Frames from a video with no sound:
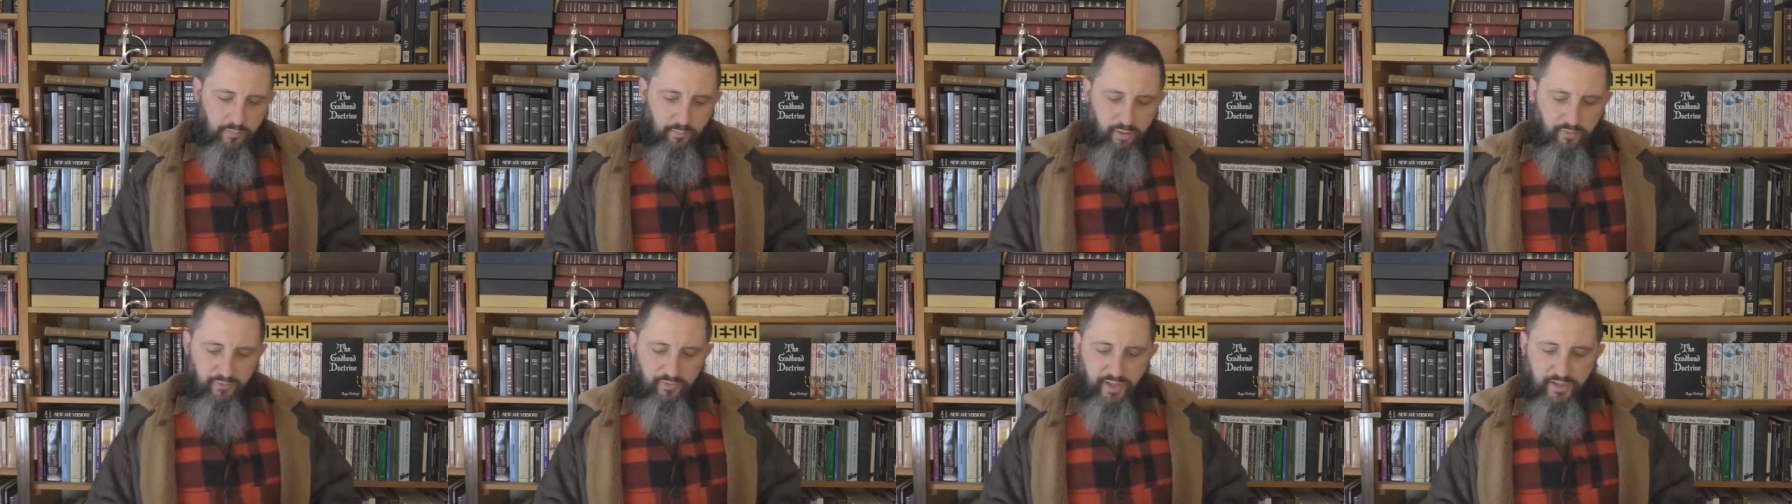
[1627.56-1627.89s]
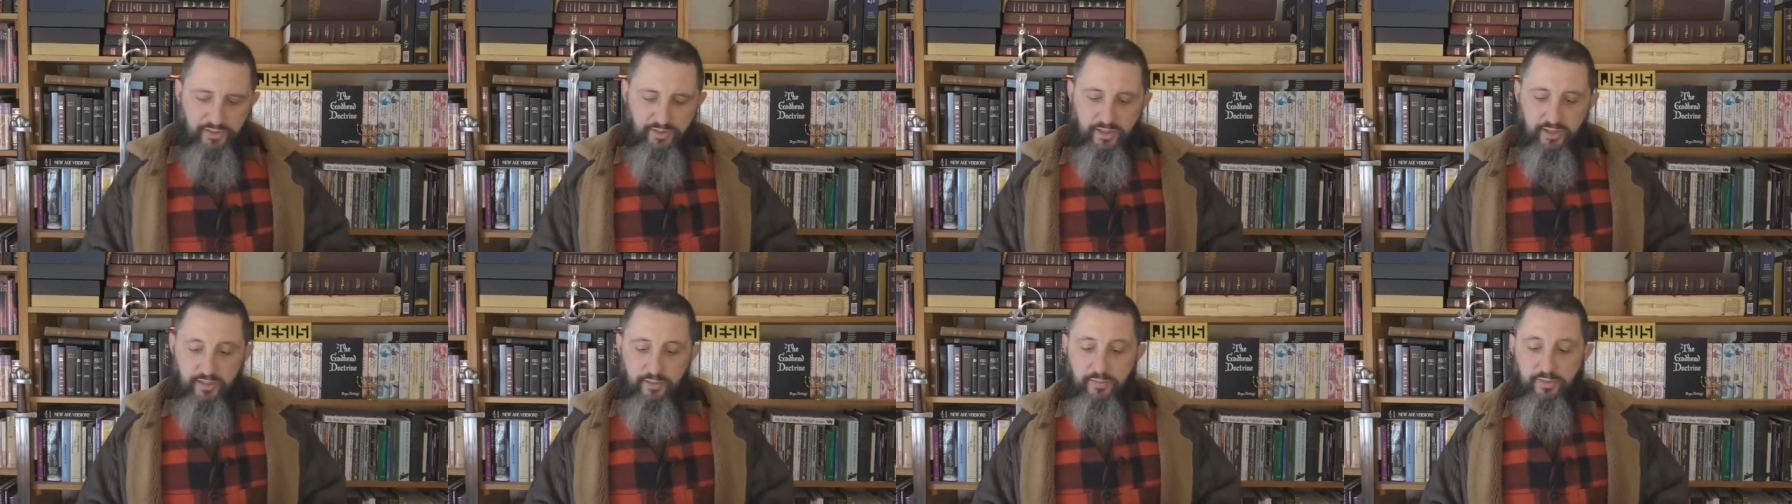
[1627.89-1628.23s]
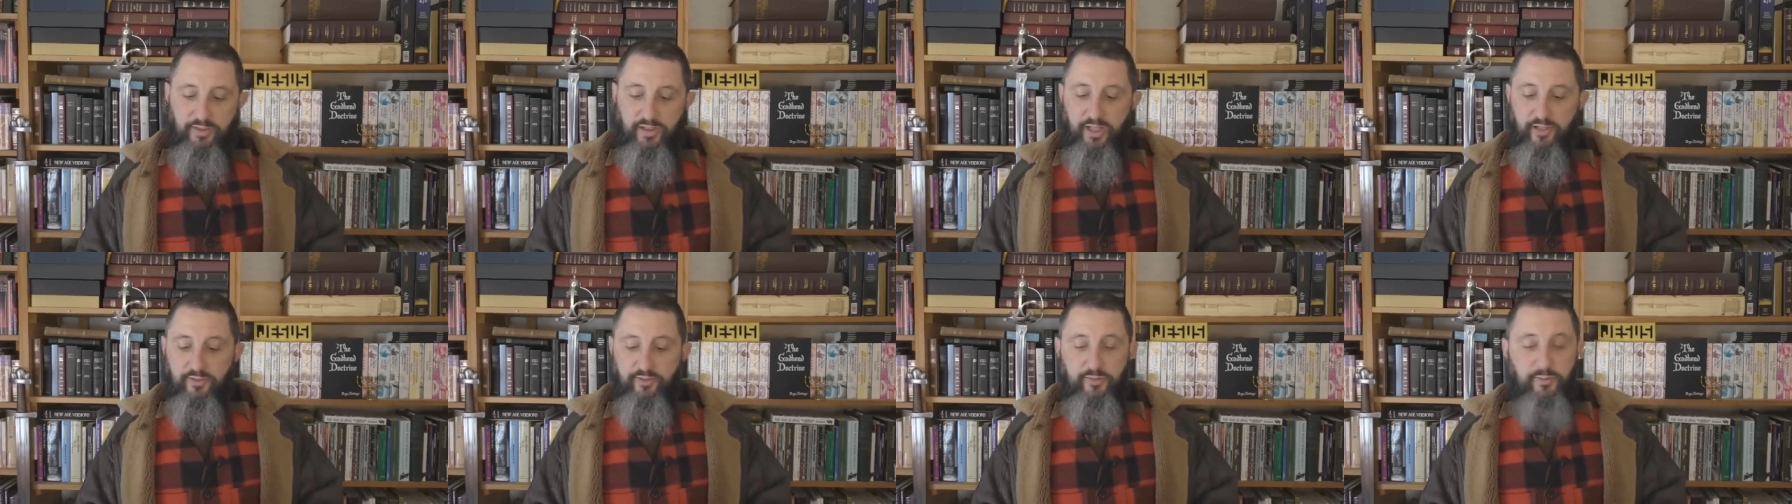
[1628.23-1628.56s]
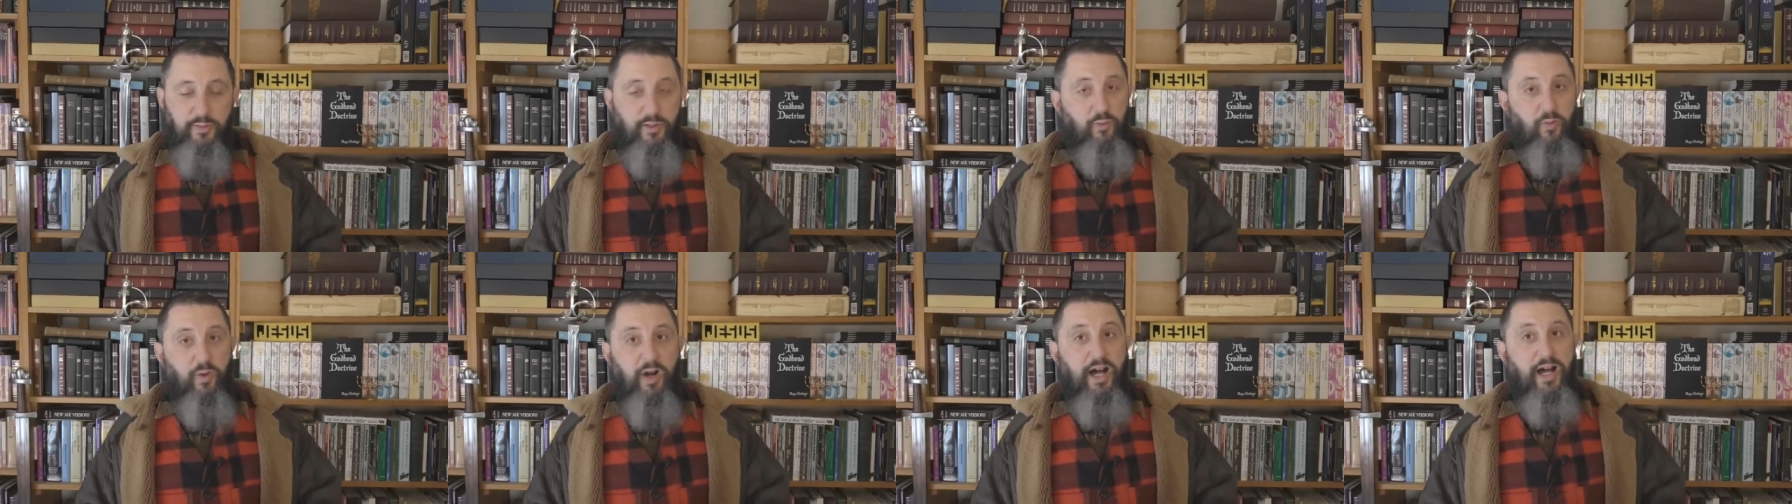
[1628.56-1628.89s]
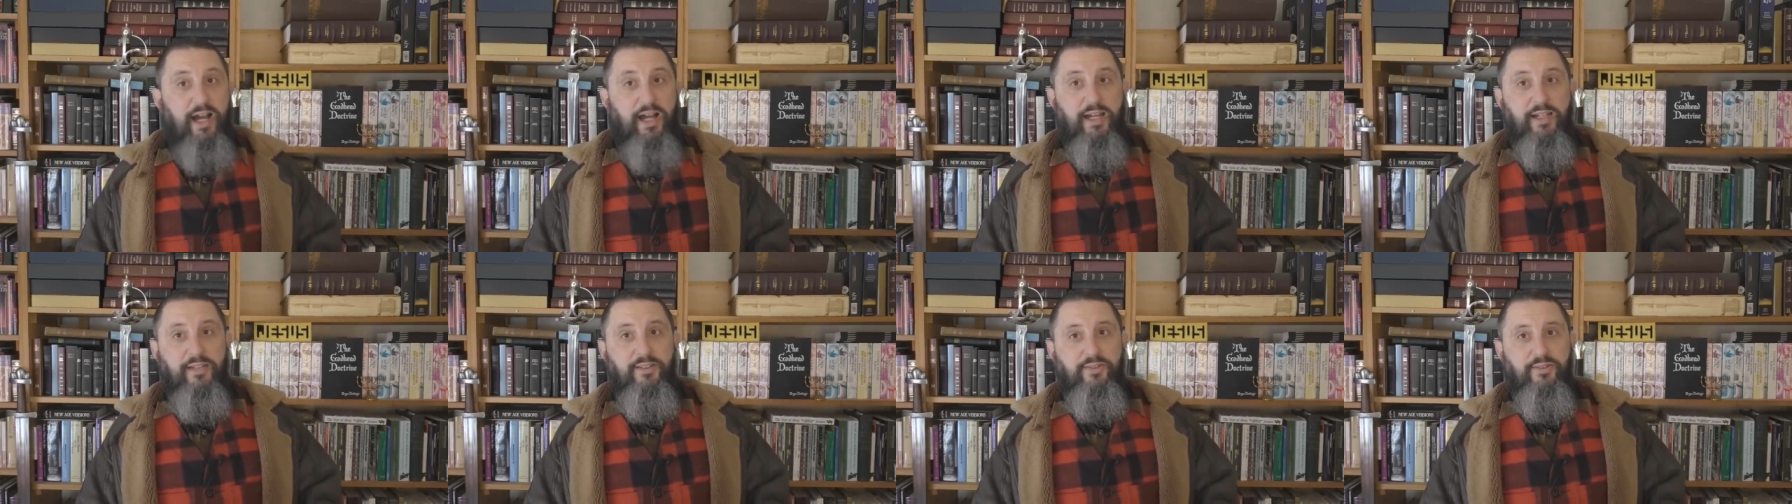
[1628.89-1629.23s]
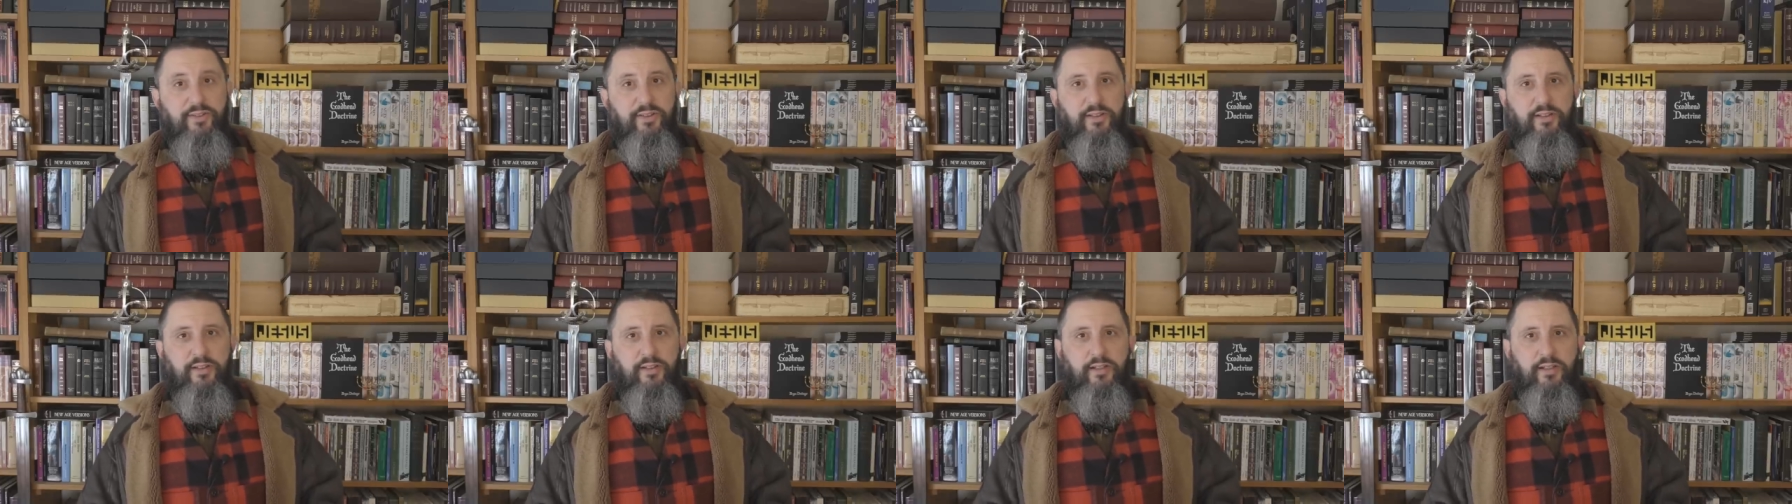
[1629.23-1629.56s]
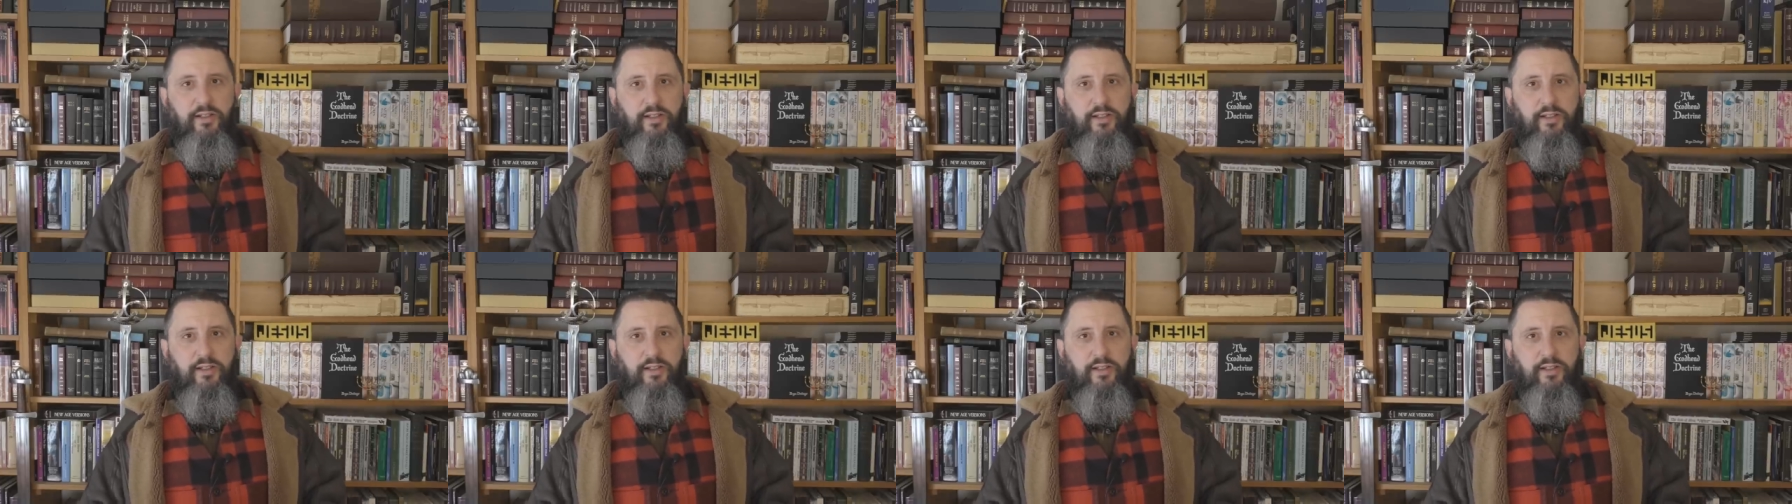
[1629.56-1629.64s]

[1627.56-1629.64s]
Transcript: Professing themselves to be wise,